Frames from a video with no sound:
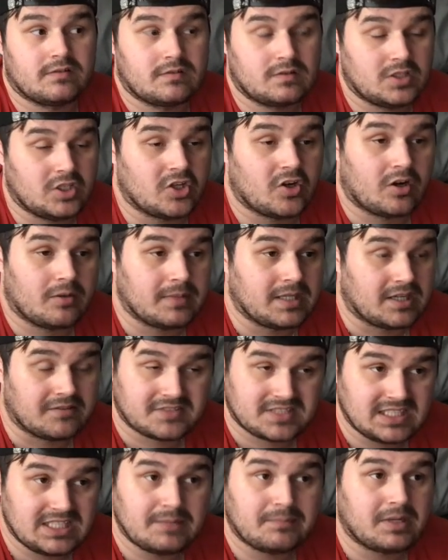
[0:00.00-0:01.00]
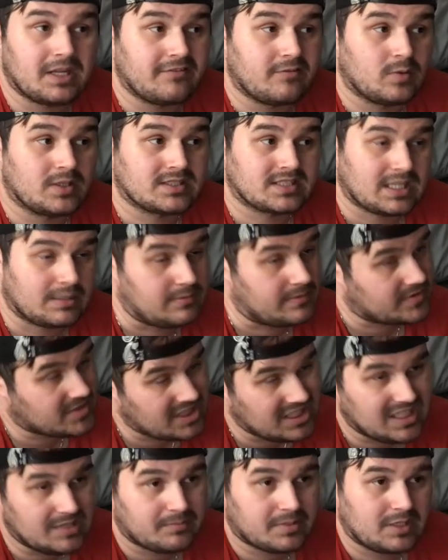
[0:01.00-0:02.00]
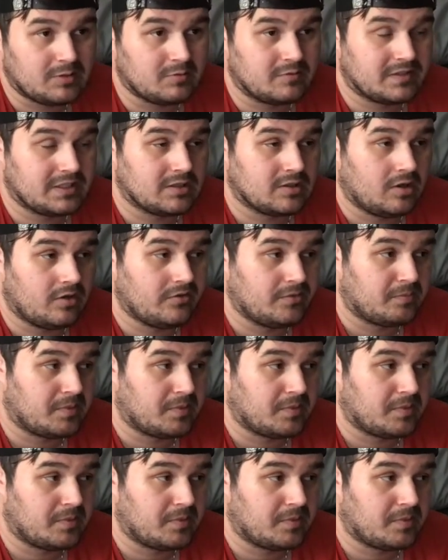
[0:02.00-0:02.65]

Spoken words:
You know what I mean? I've seen him play for West Ham. I've seen him play with England.